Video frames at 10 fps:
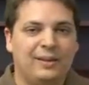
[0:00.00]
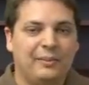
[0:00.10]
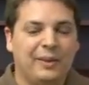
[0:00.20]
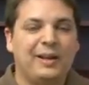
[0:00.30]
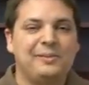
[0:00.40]

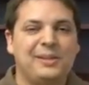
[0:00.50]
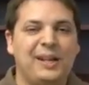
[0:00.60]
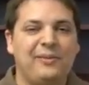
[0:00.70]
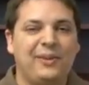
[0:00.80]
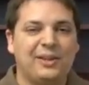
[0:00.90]
My name is
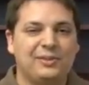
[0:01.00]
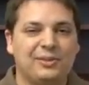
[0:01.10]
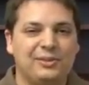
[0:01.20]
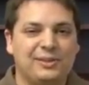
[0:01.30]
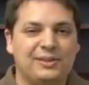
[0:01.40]
Dave
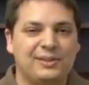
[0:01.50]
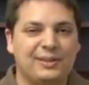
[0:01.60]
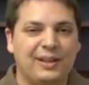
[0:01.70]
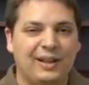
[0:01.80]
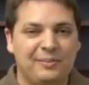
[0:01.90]
Andrews,
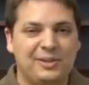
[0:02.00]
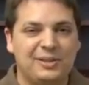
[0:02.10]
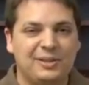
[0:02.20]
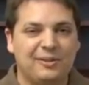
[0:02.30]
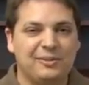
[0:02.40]
and I've
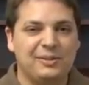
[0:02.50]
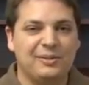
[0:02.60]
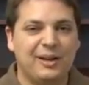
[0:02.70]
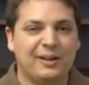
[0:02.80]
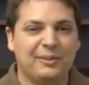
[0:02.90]
just showed you
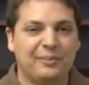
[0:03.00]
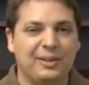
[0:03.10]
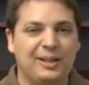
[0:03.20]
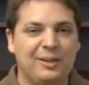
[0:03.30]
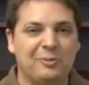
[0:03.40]
how to
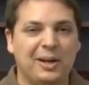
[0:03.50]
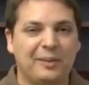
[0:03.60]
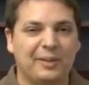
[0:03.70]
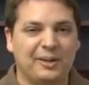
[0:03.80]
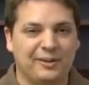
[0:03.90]
completely
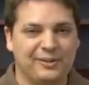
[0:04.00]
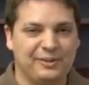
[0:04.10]
wipe a hard